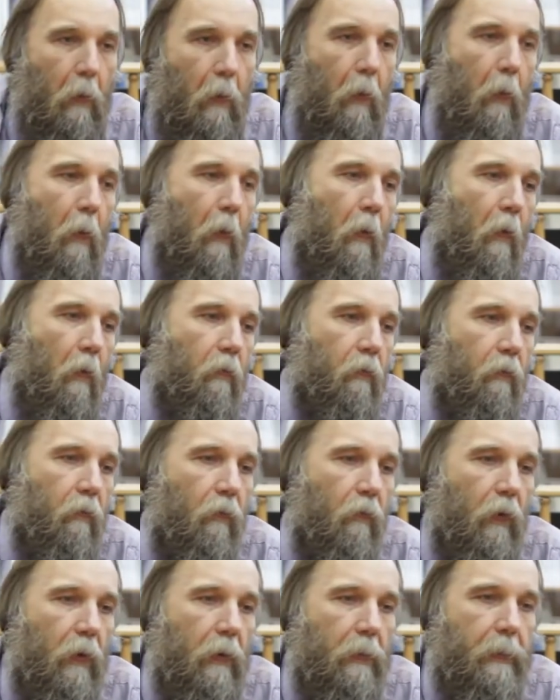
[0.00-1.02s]
of
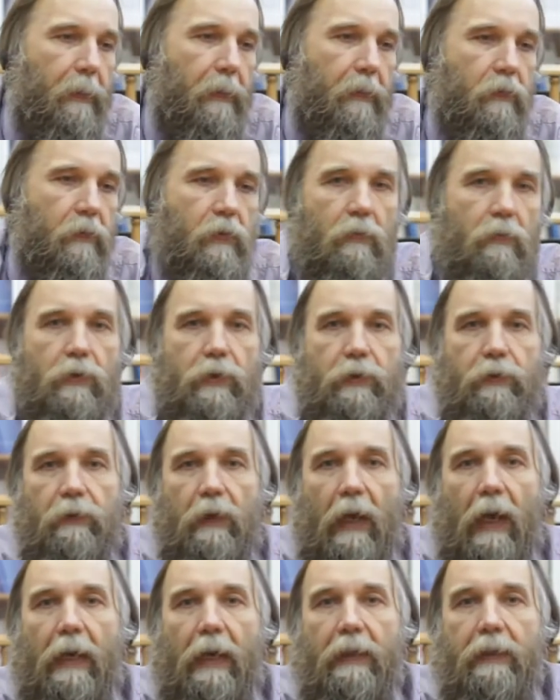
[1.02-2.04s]
the social
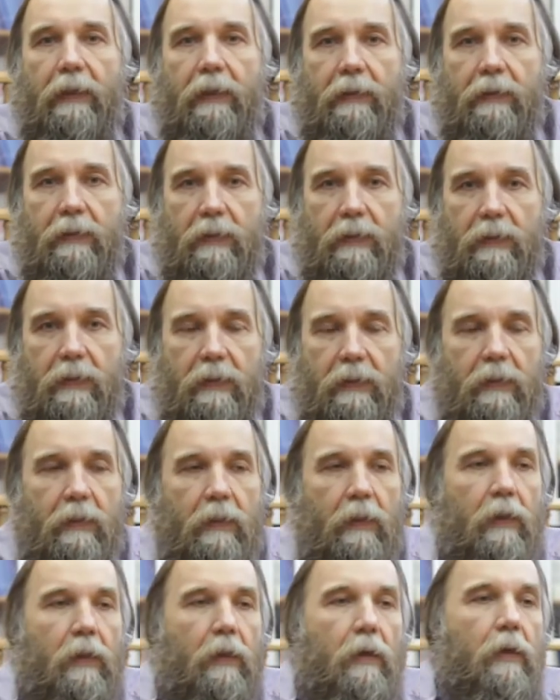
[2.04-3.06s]
identity
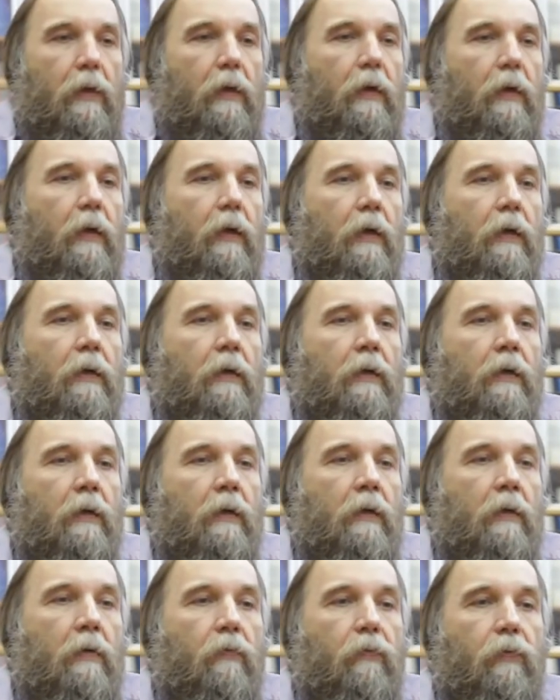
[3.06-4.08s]

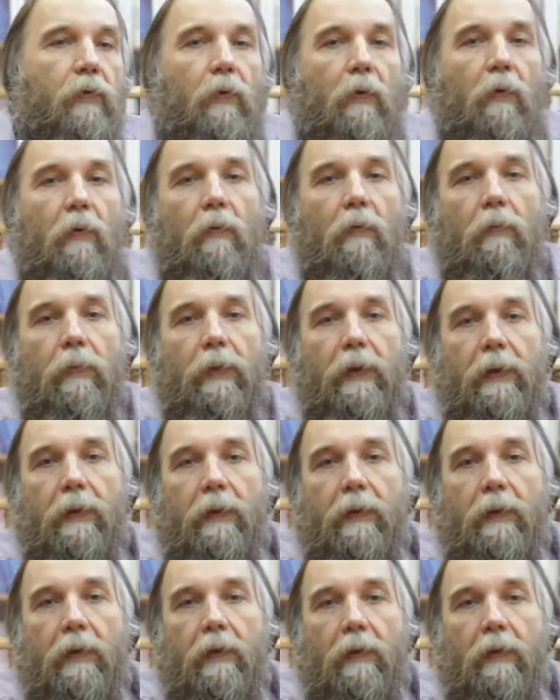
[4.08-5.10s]
from
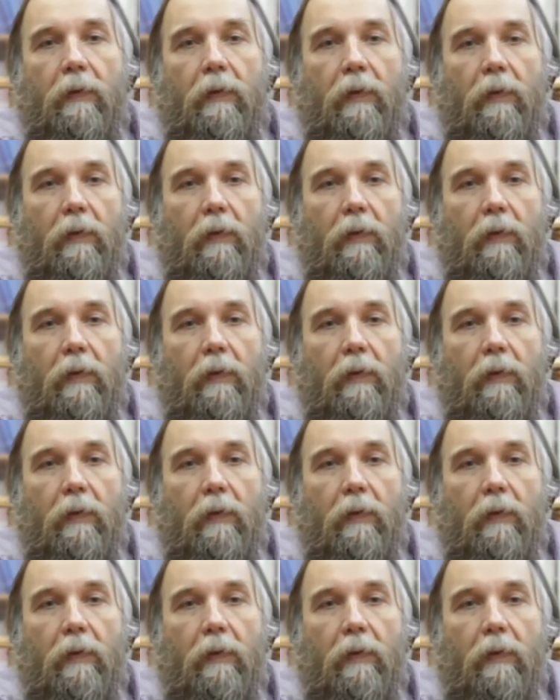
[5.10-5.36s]
the